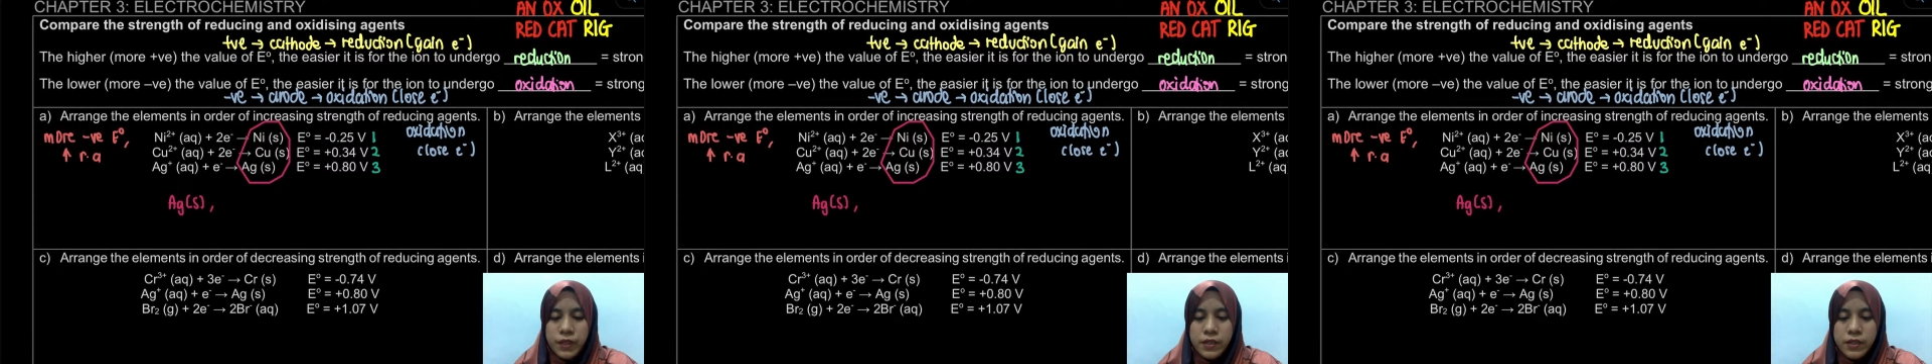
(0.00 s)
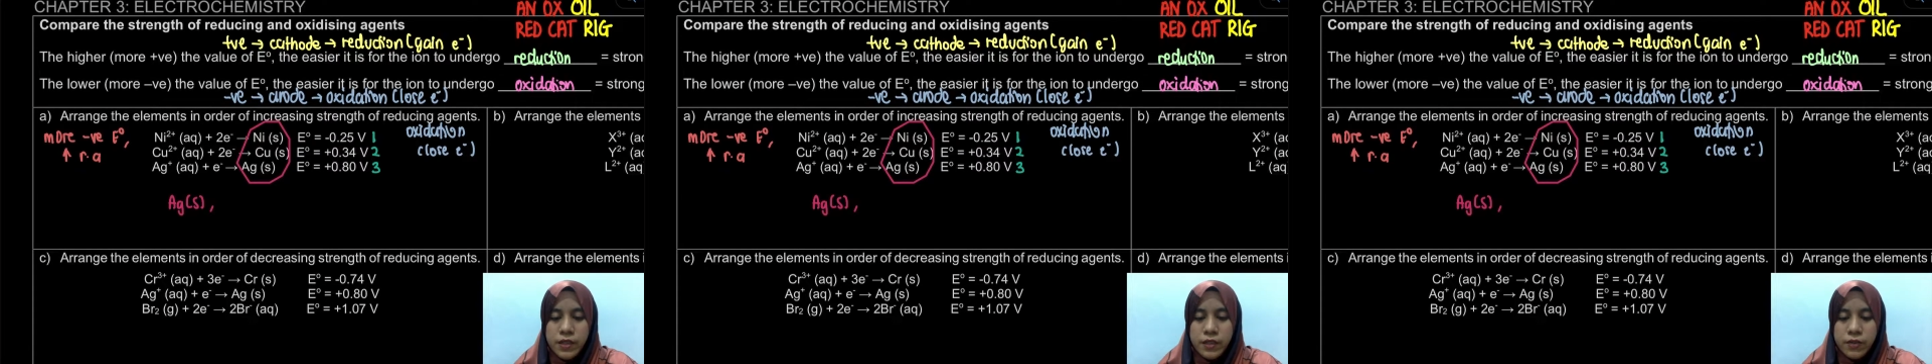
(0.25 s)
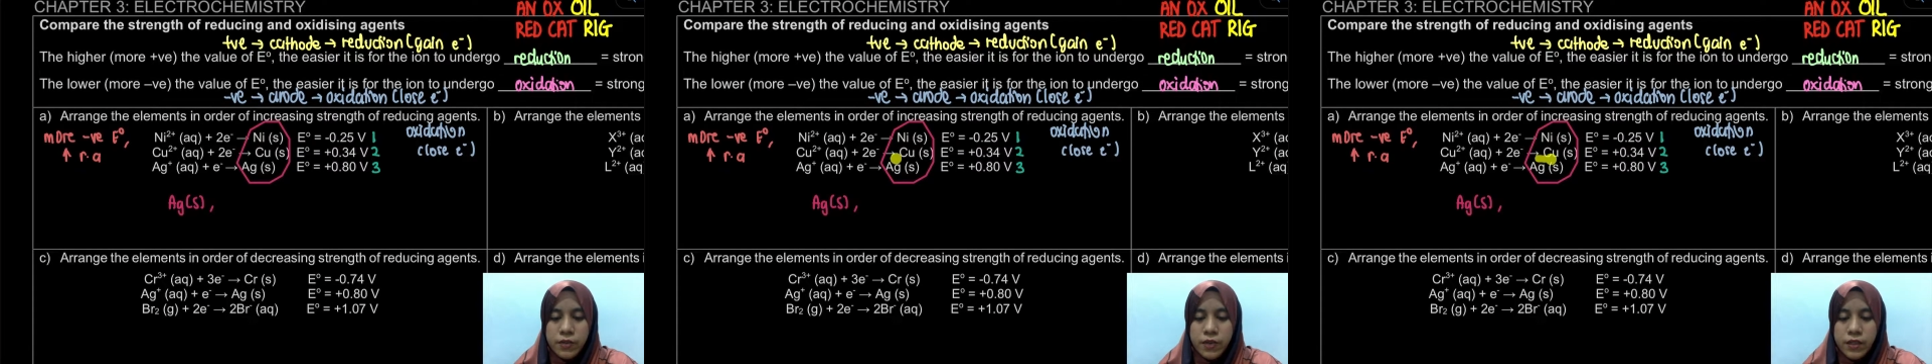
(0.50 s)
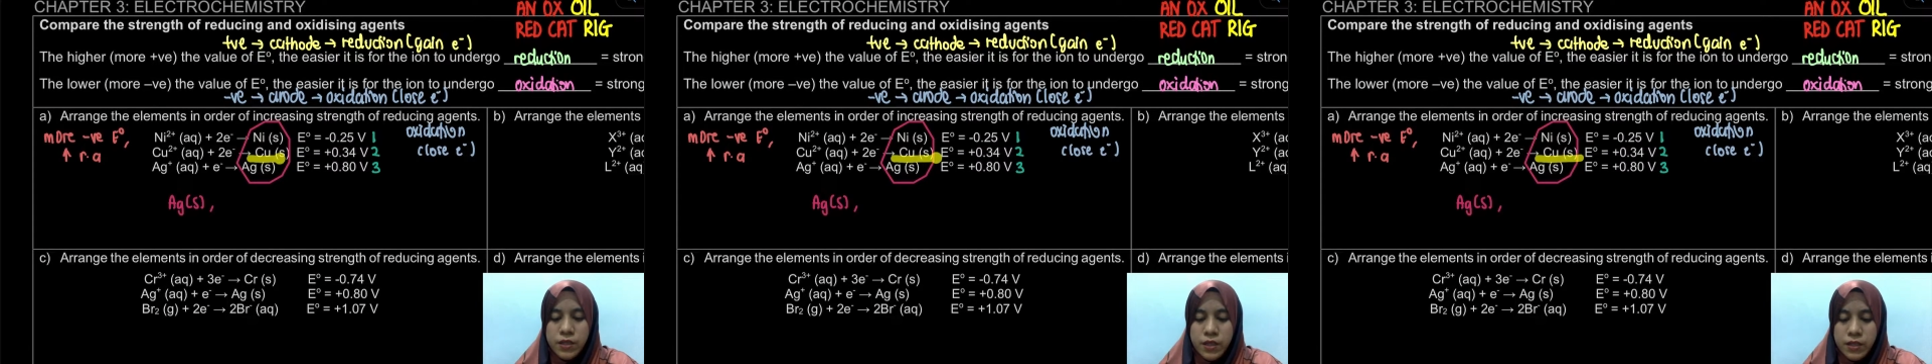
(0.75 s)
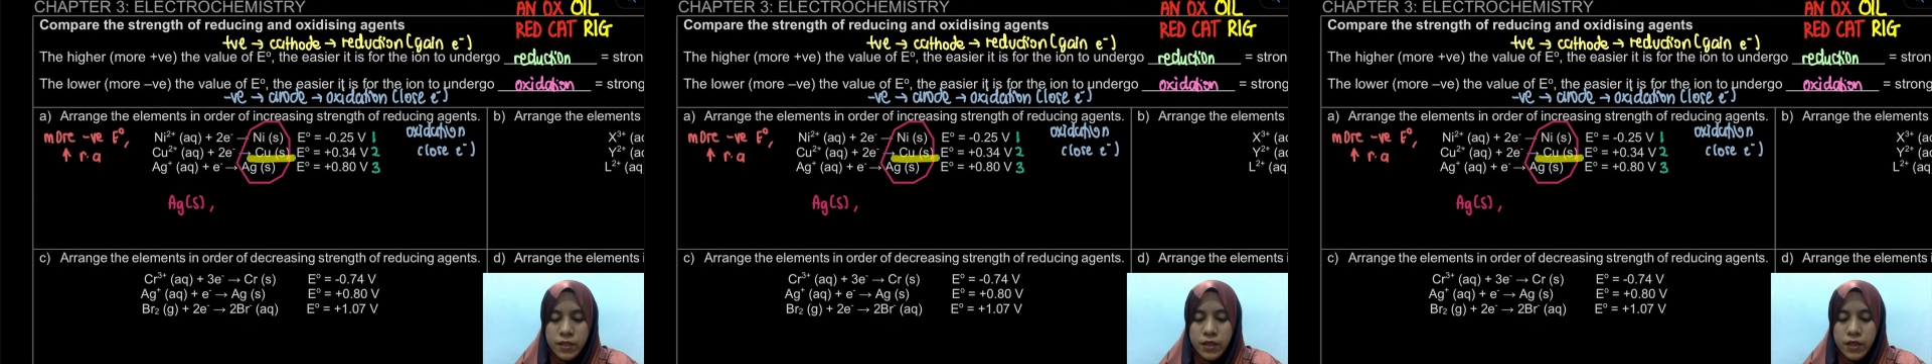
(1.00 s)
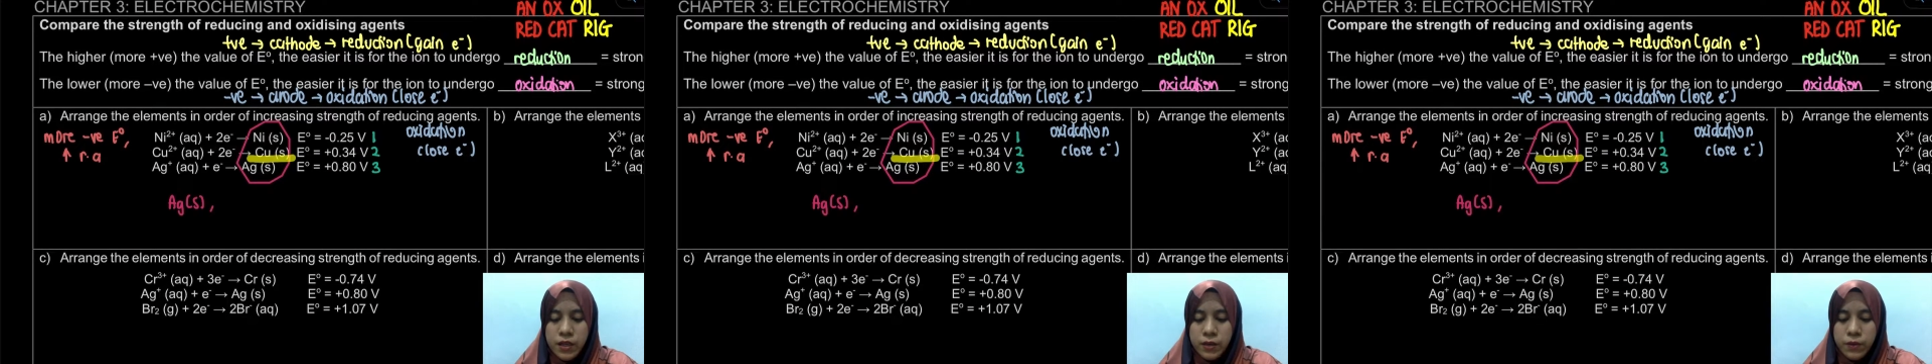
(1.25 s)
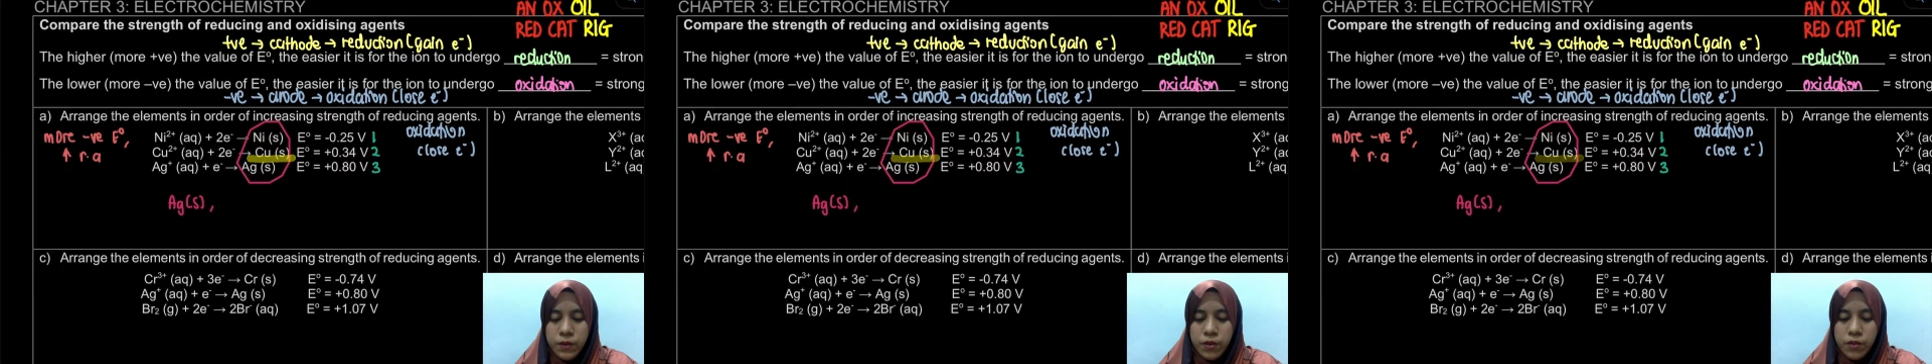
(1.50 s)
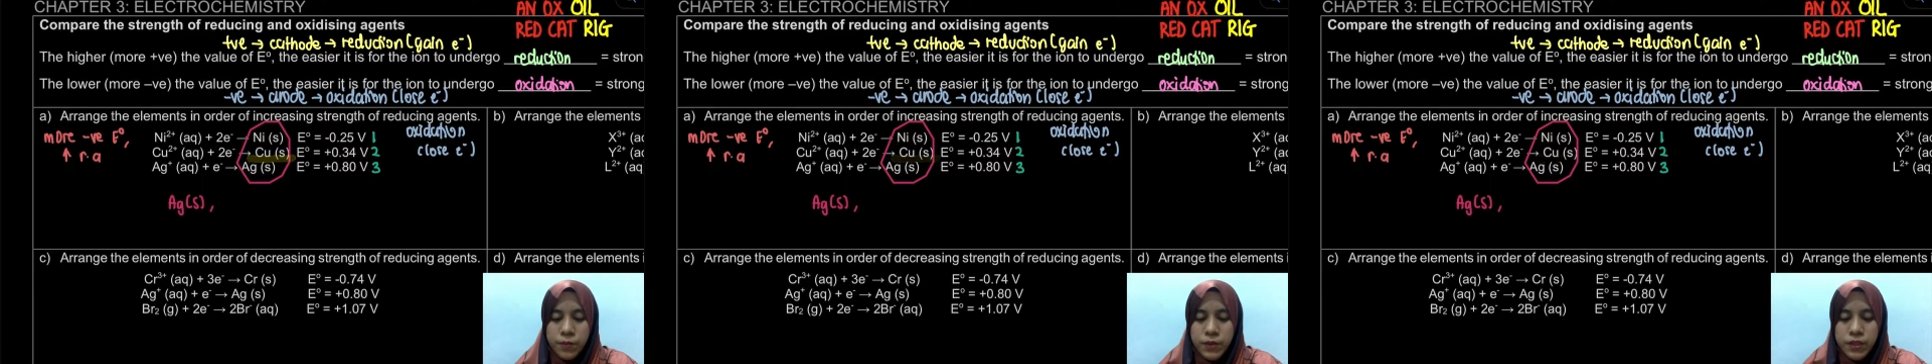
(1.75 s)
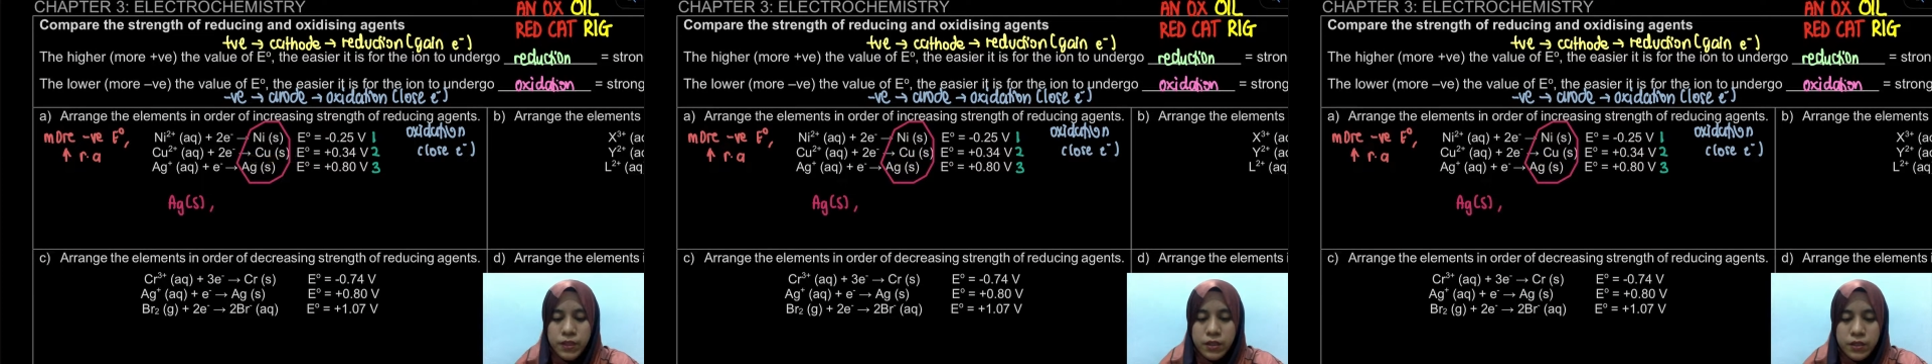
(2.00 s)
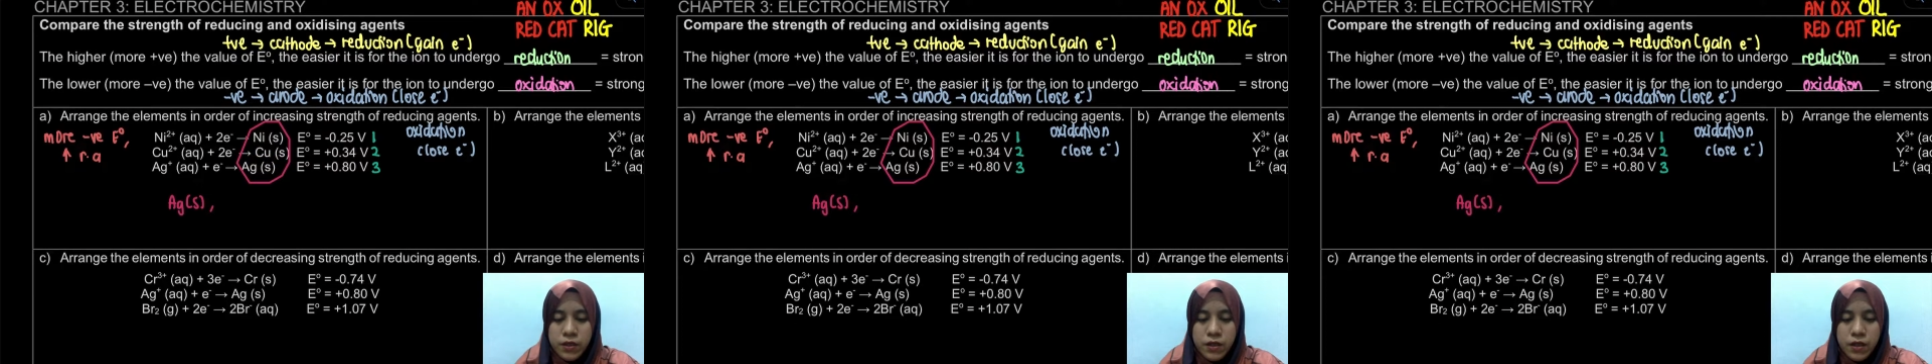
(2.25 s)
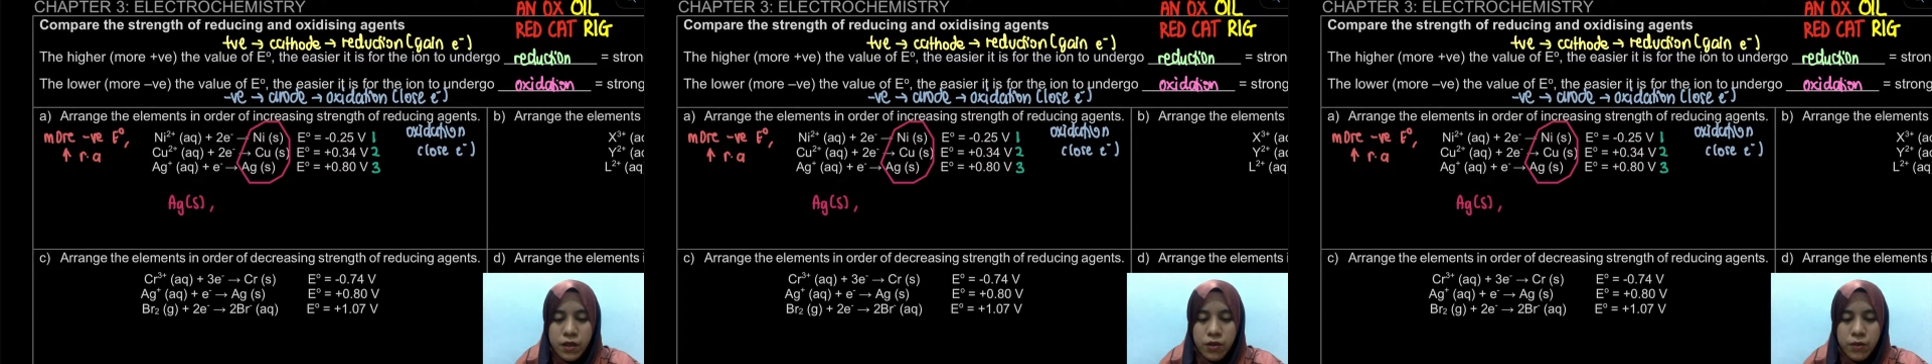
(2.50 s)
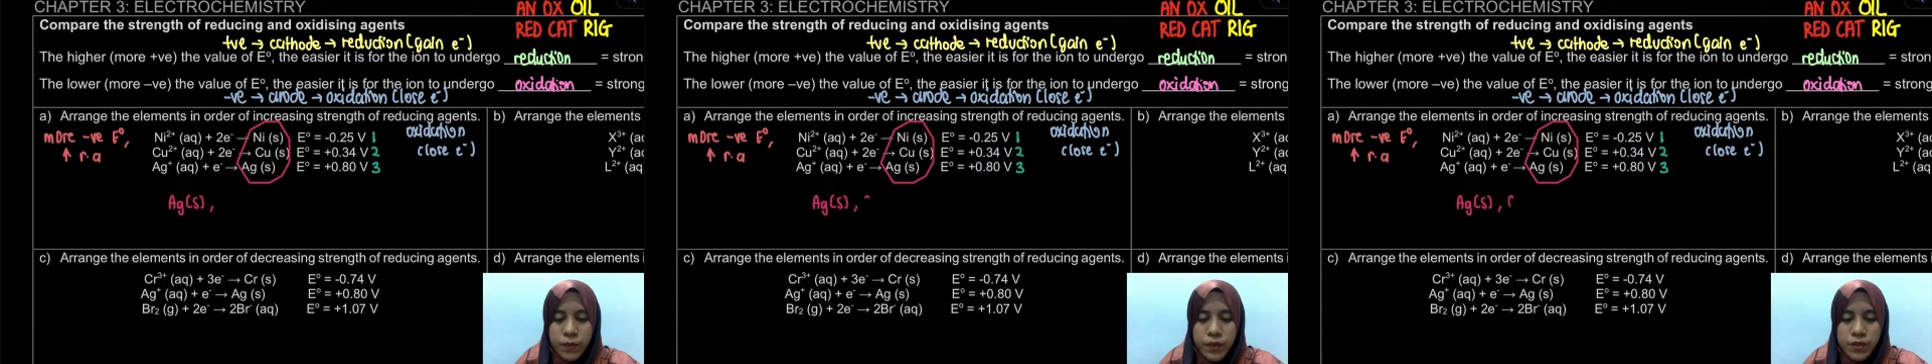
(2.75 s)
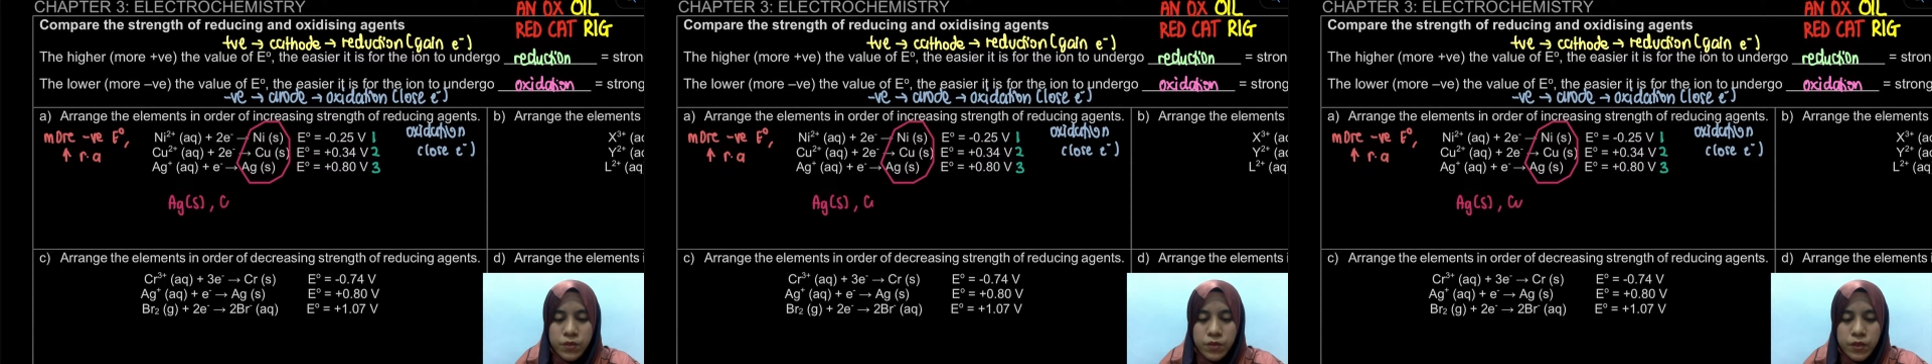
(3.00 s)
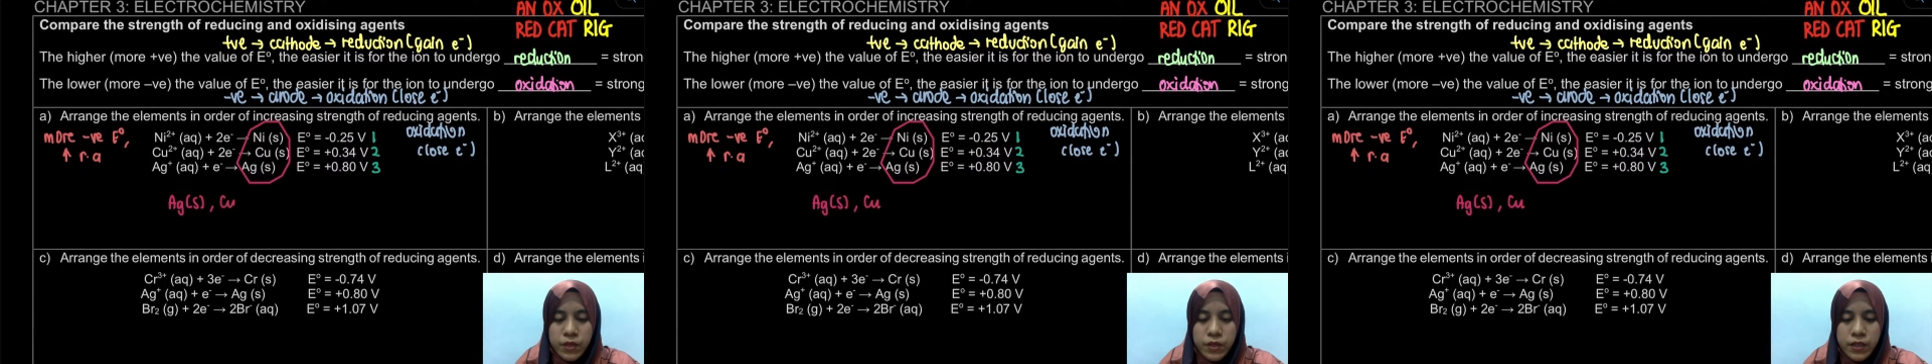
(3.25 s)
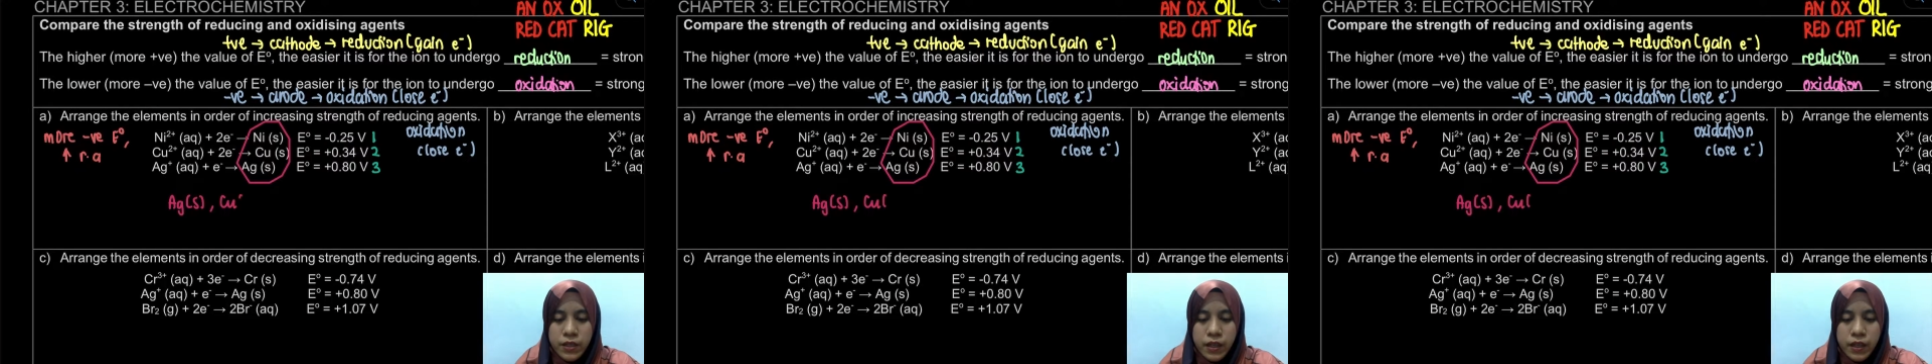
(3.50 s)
the second one is actually our copper solid,